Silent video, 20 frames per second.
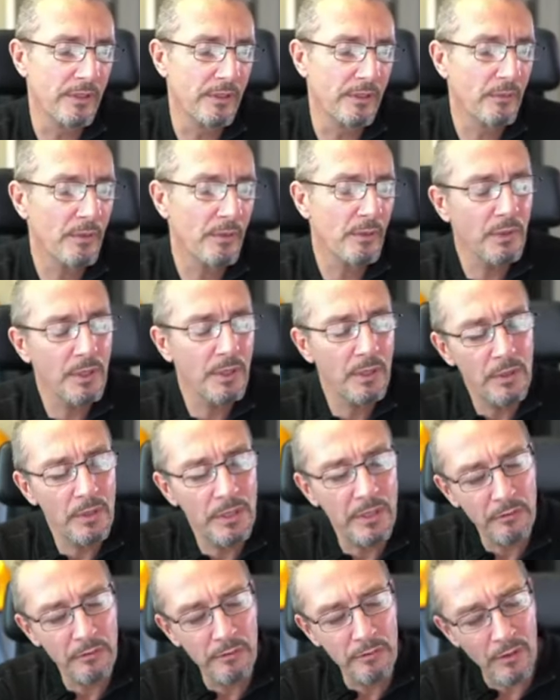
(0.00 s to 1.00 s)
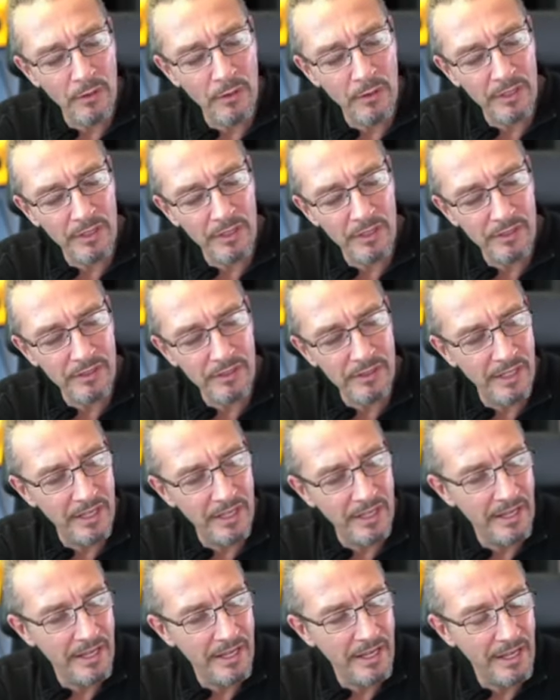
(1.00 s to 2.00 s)
And what we're looking for is
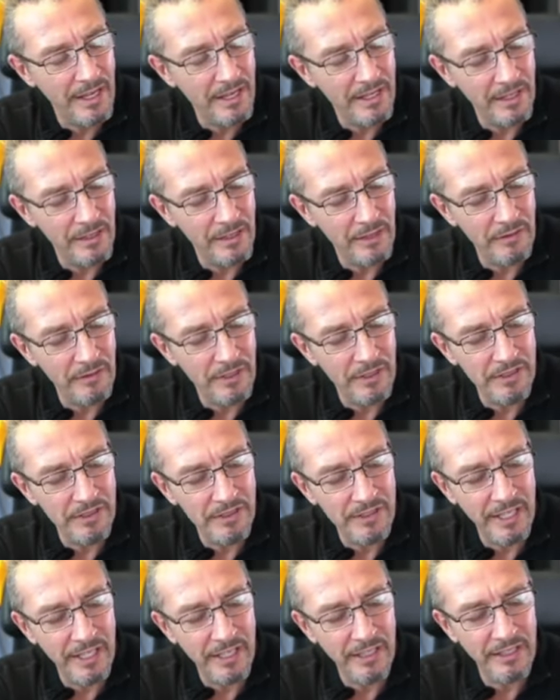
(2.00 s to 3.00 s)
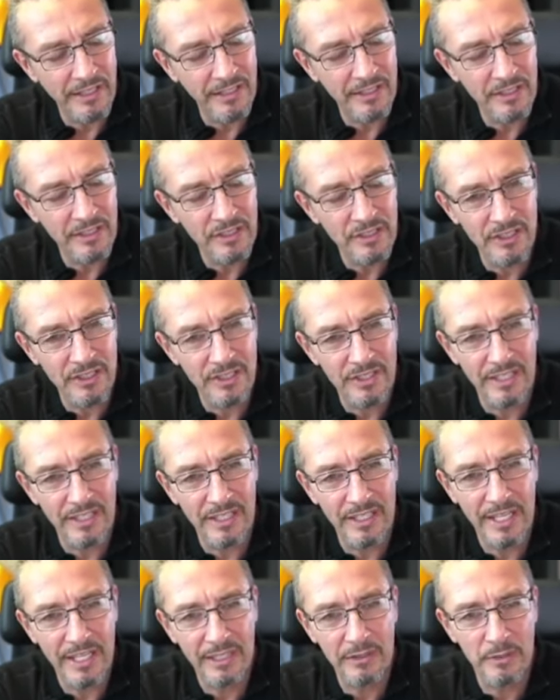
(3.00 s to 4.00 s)
kind of this tingleish,
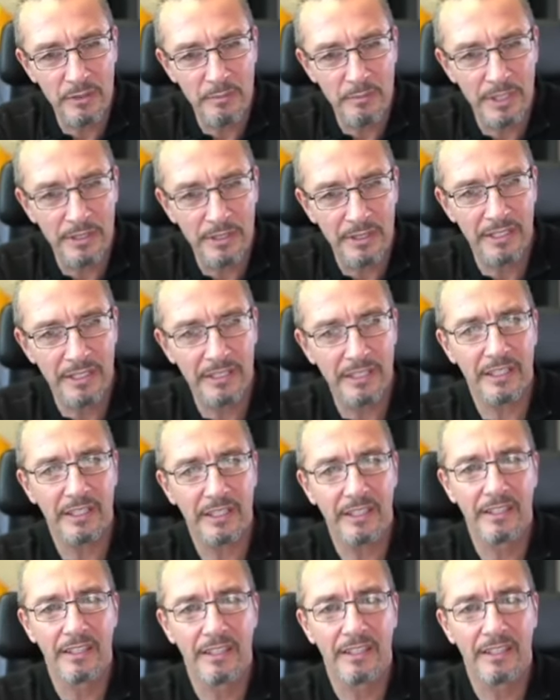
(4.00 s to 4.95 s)
electromagnetic,